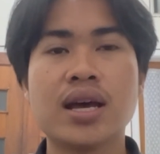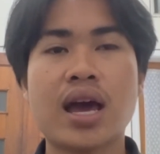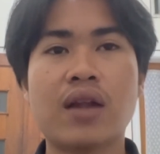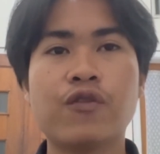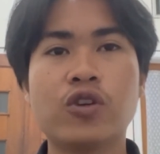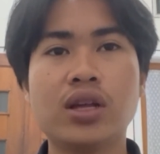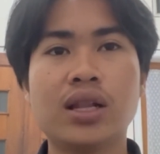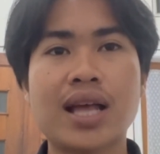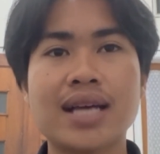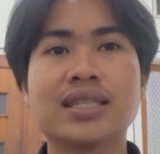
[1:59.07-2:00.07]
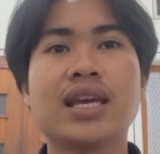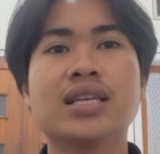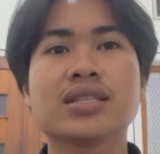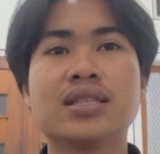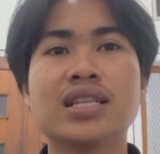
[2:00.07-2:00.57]
and for the last
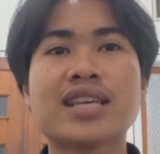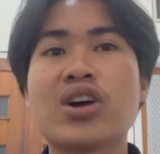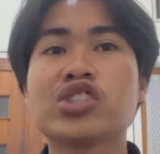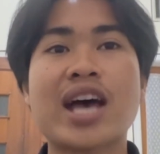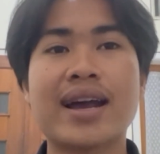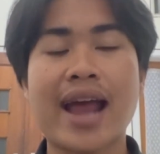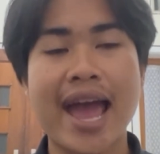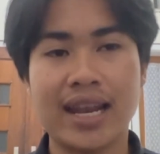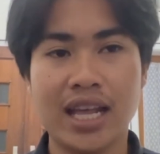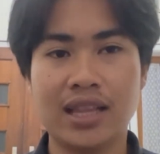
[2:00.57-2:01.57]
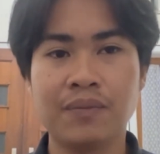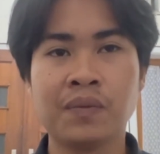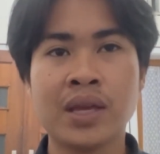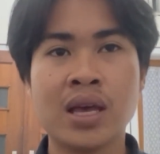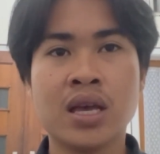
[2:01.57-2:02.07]
is the sounds are added.
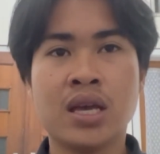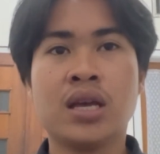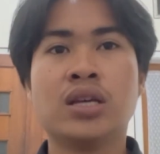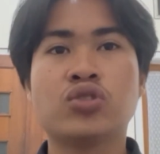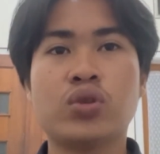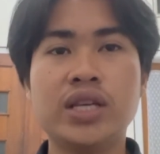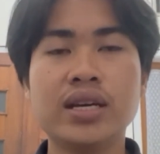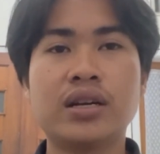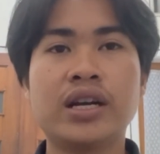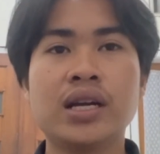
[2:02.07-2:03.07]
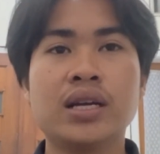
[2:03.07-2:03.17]
So here,